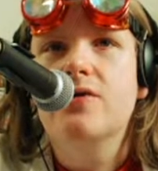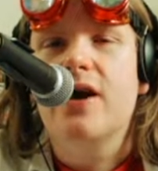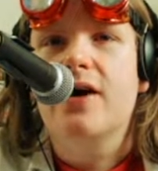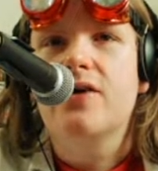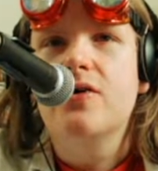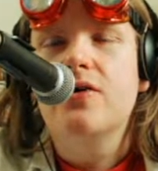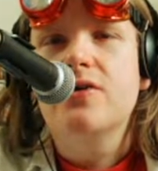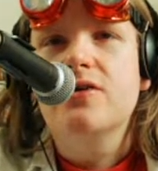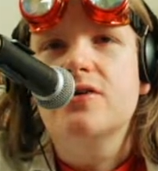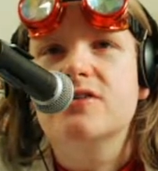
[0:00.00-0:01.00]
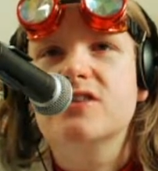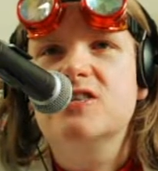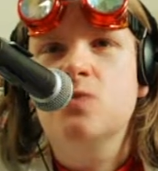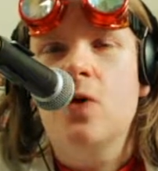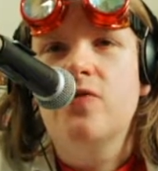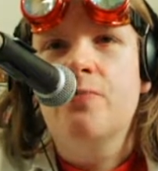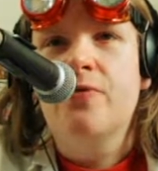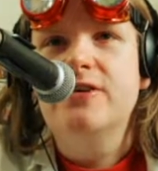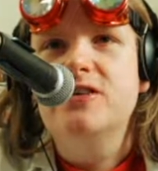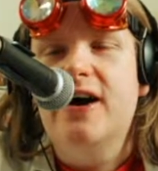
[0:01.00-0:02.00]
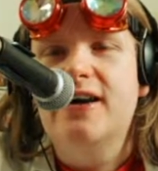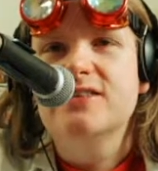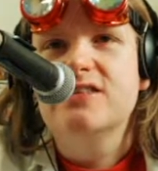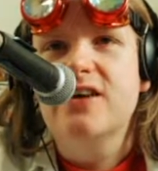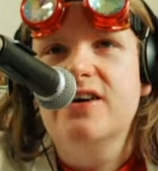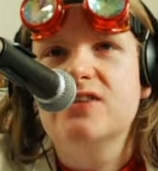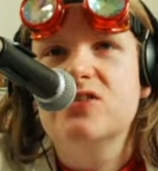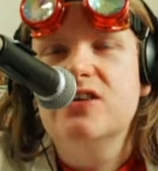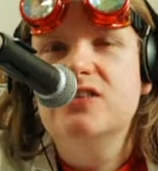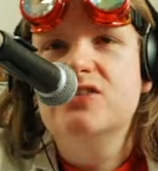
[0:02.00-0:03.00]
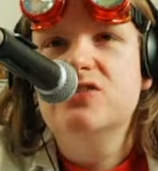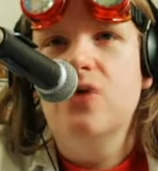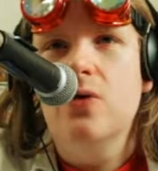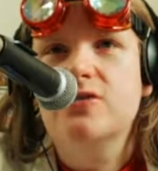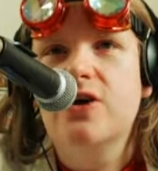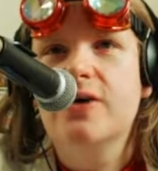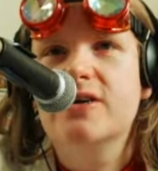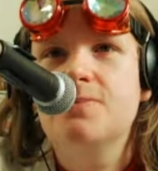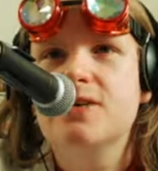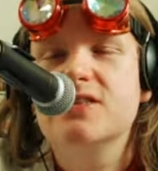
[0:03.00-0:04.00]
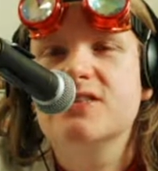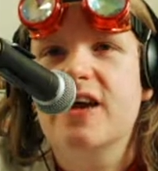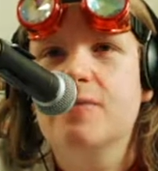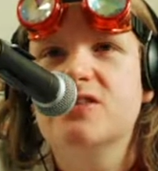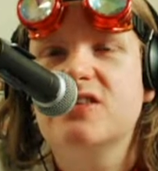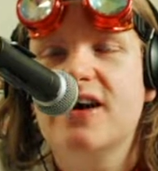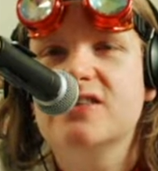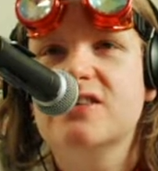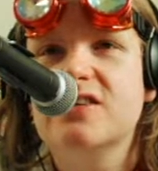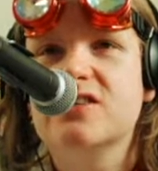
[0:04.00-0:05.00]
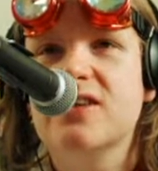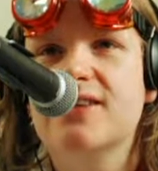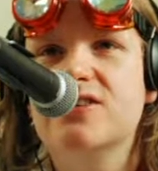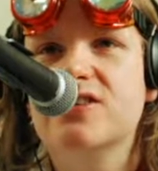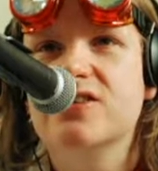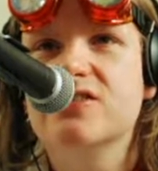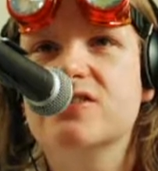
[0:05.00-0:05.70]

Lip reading: Yeah, because this one, the printed hand size, is not going to be the same as his hand size in later turns.